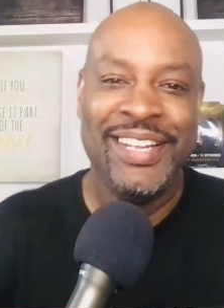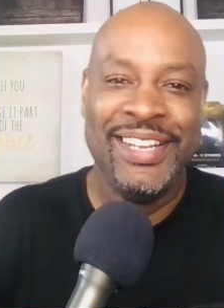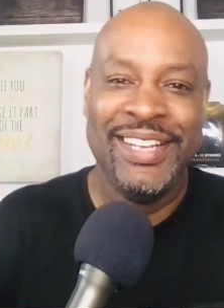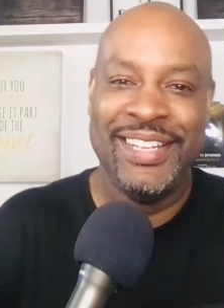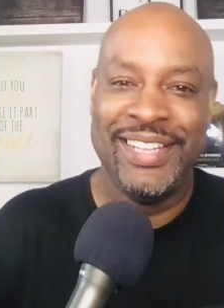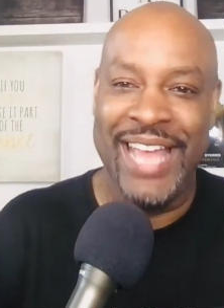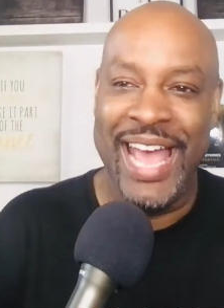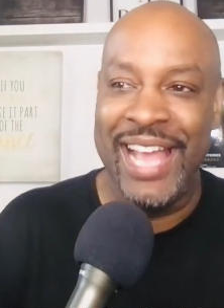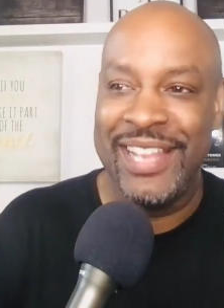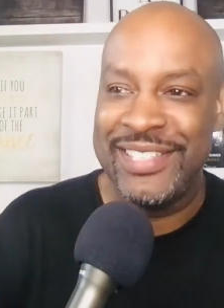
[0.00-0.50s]

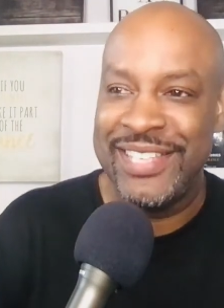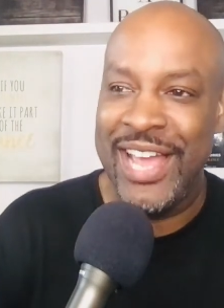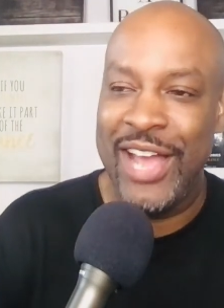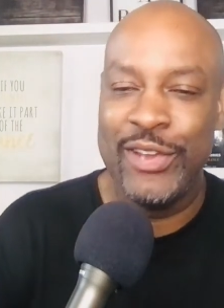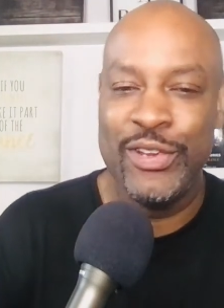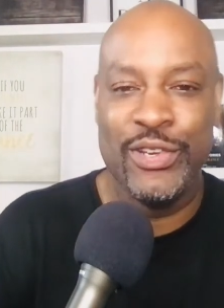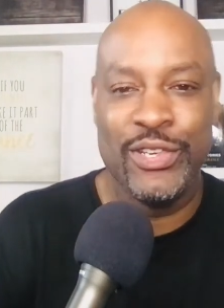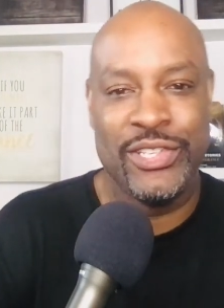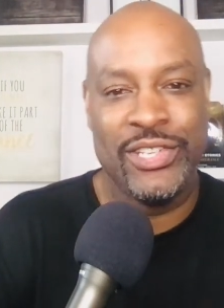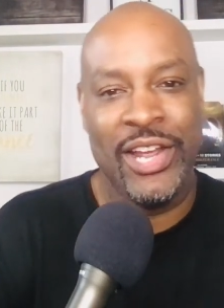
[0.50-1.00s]
That's how
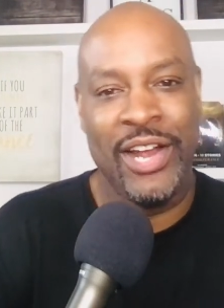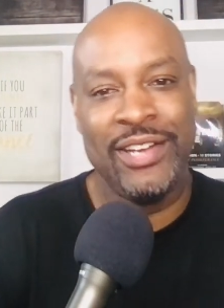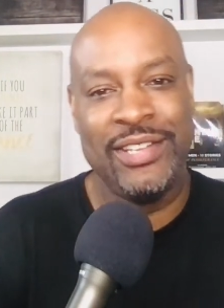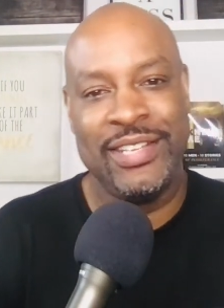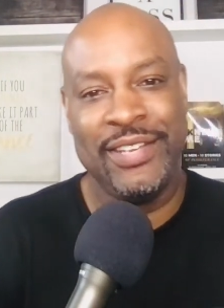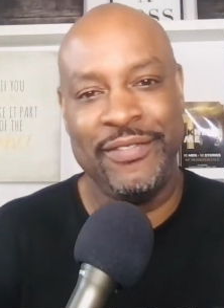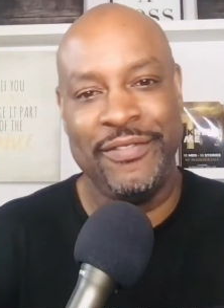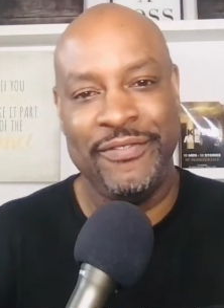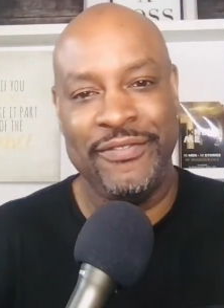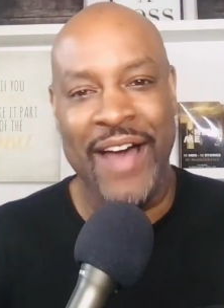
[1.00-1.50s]
you start
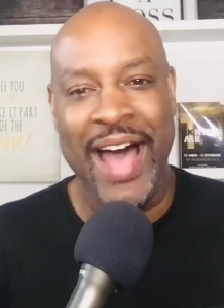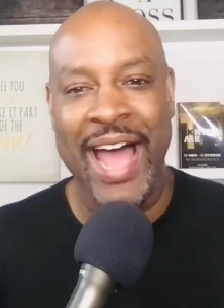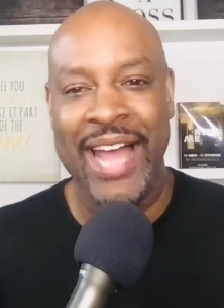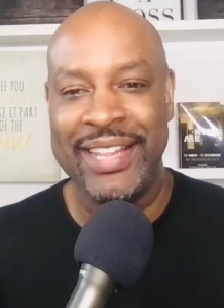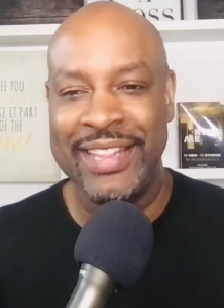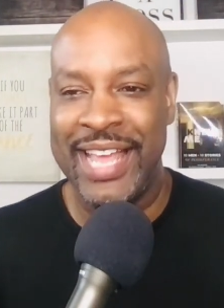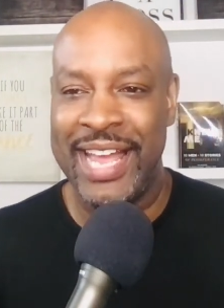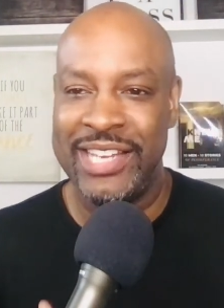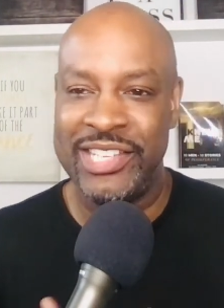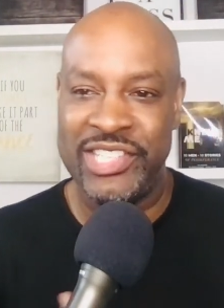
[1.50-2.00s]
to
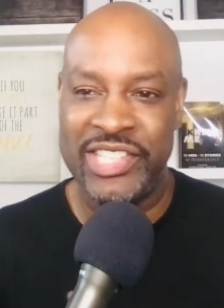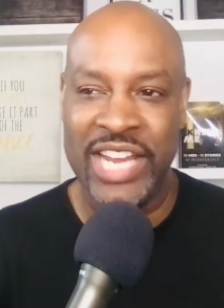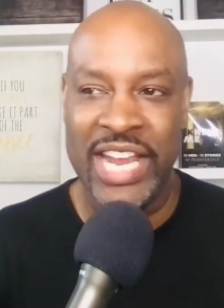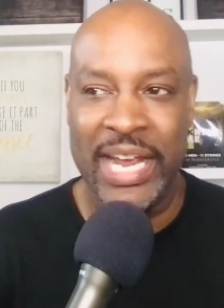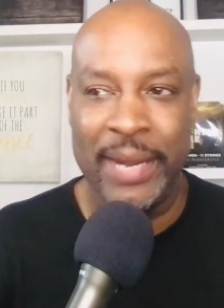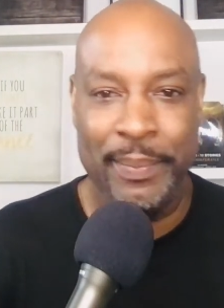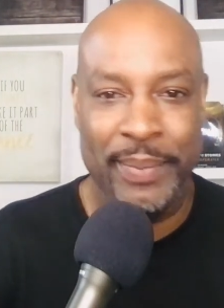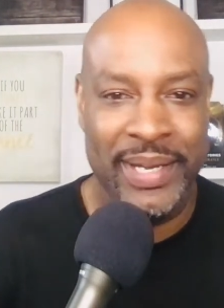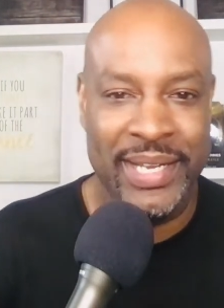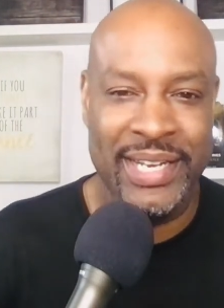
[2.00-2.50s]
find that
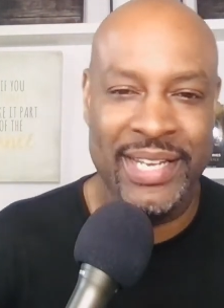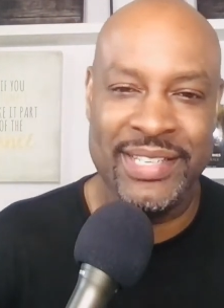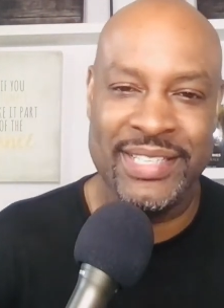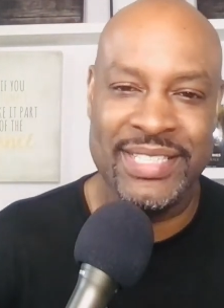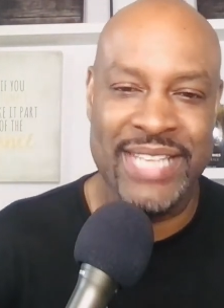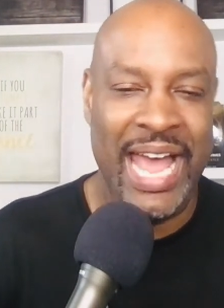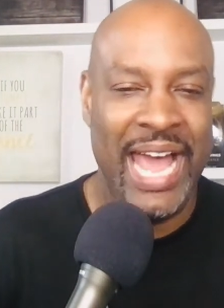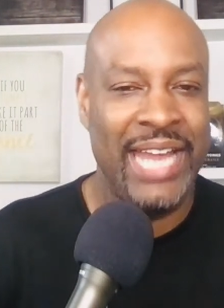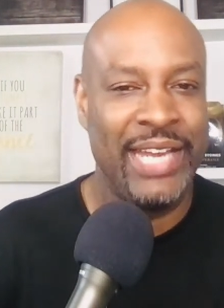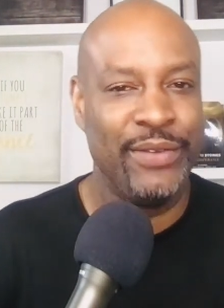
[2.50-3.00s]
champion
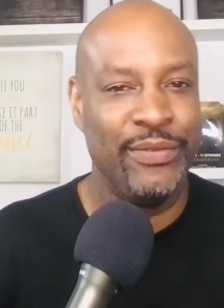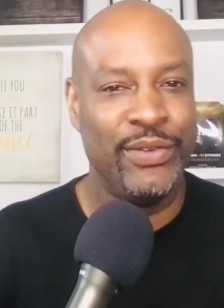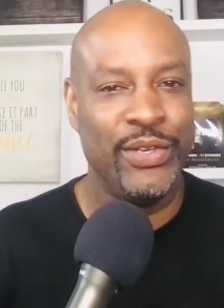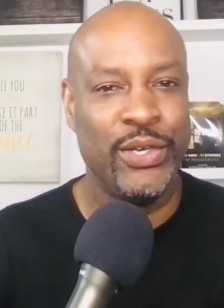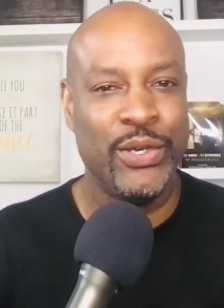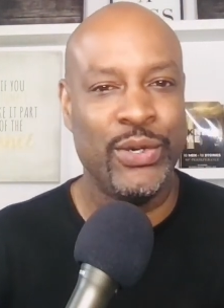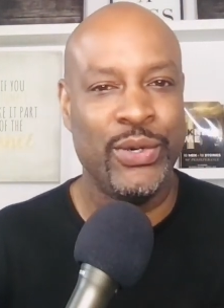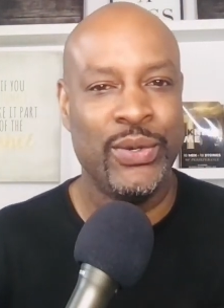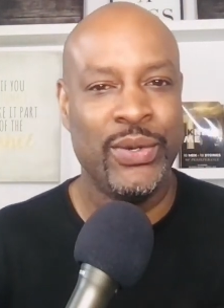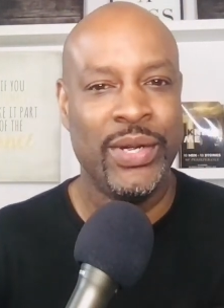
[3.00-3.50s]
inside of
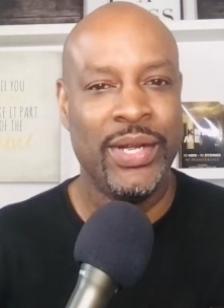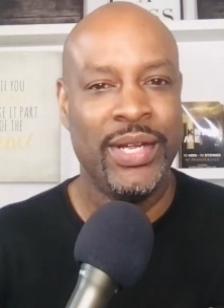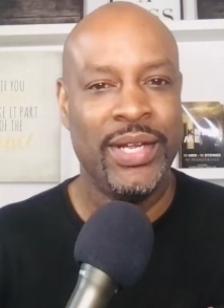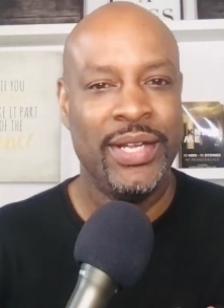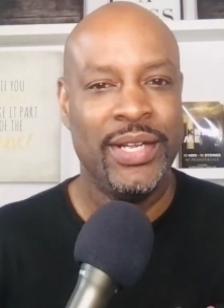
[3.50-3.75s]
you.